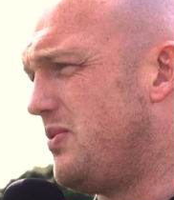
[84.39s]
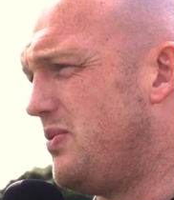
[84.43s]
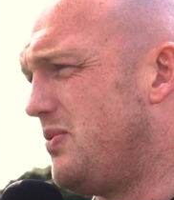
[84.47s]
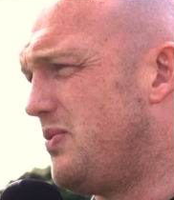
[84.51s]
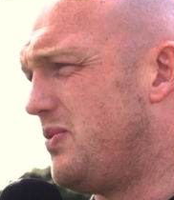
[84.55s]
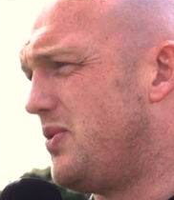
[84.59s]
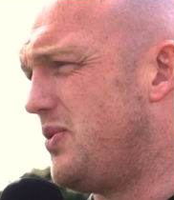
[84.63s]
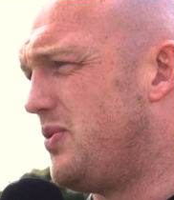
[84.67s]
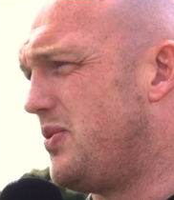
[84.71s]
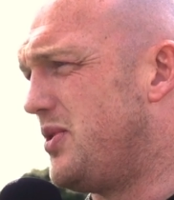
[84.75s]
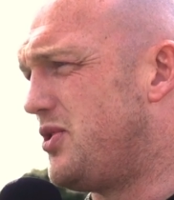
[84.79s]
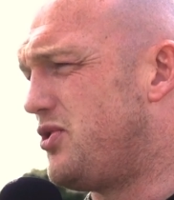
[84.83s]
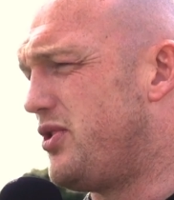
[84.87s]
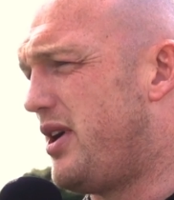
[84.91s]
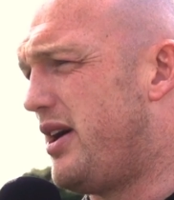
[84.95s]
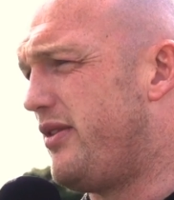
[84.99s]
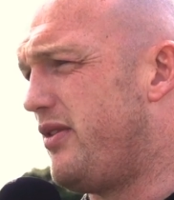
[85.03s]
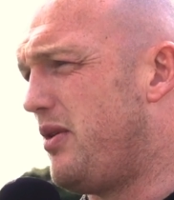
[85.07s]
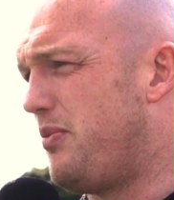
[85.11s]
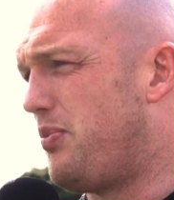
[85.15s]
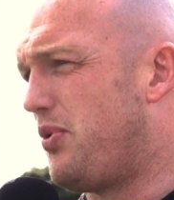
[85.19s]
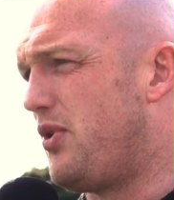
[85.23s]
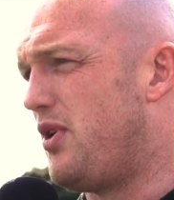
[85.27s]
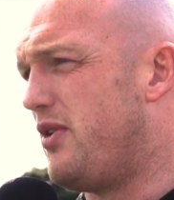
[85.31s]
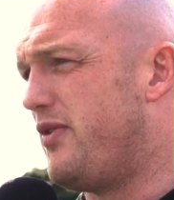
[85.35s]
we're trying to
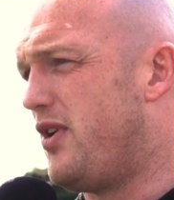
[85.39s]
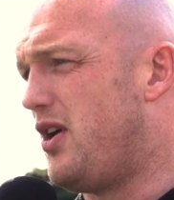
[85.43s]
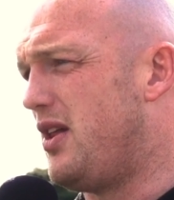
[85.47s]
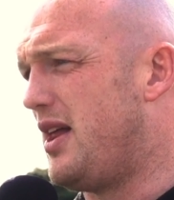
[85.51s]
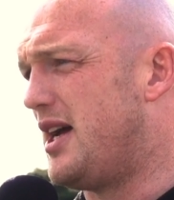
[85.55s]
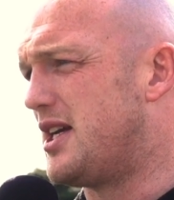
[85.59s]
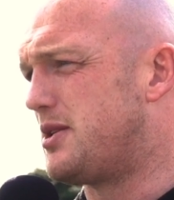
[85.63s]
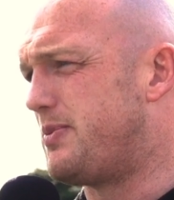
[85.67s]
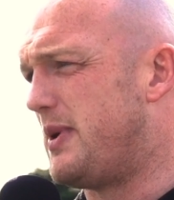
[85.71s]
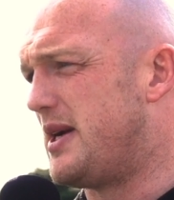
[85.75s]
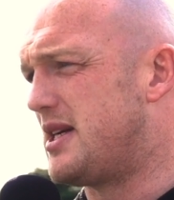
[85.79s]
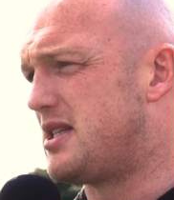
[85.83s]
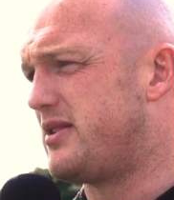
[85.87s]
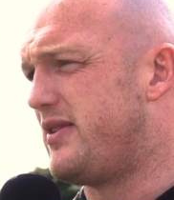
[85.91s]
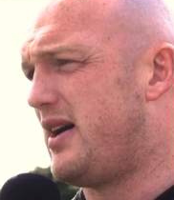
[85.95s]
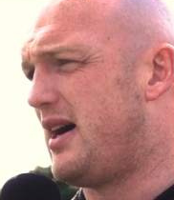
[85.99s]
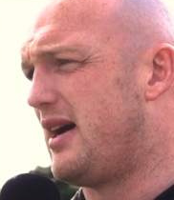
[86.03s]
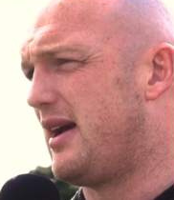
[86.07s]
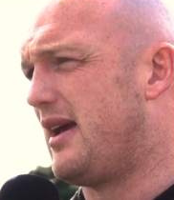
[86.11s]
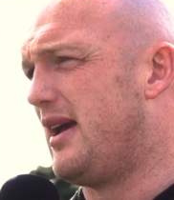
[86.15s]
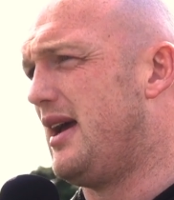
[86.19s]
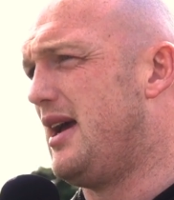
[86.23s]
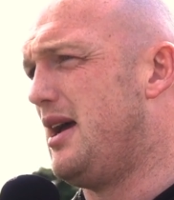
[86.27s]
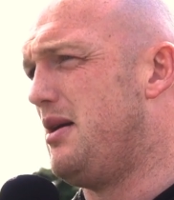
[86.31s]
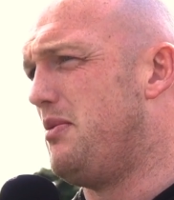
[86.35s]
improve all aspects of our
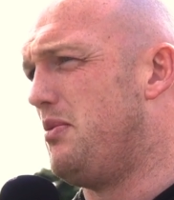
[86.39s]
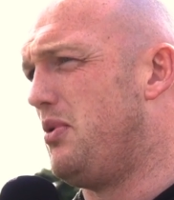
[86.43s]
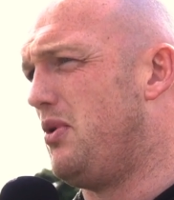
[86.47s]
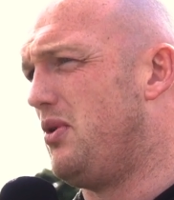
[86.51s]
game.